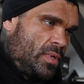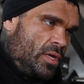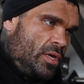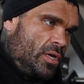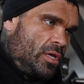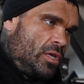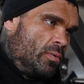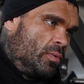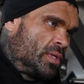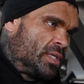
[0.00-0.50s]

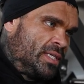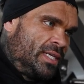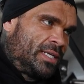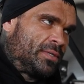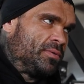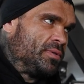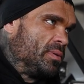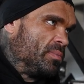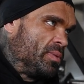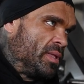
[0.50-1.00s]
what's next for
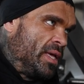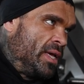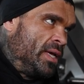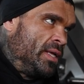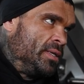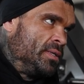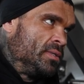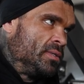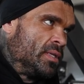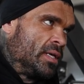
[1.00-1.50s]
the plan?
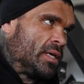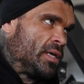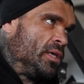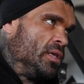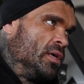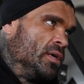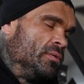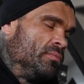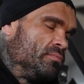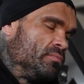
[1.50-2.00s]
Like,
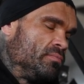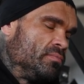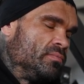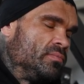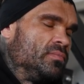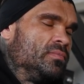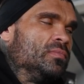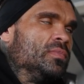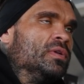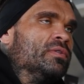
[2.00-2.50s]

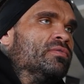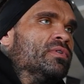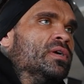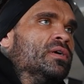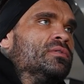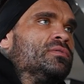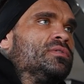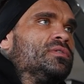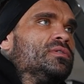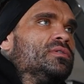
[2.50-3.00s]
whatever
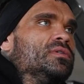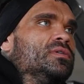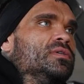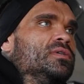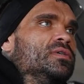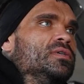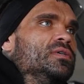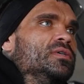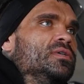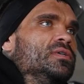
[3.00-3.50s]
else.
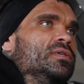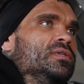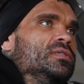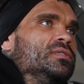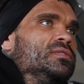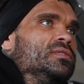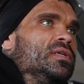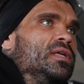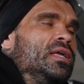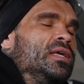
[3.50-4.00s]

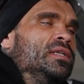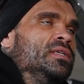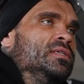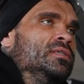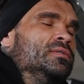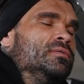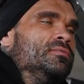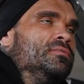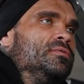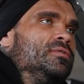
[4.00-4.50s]
And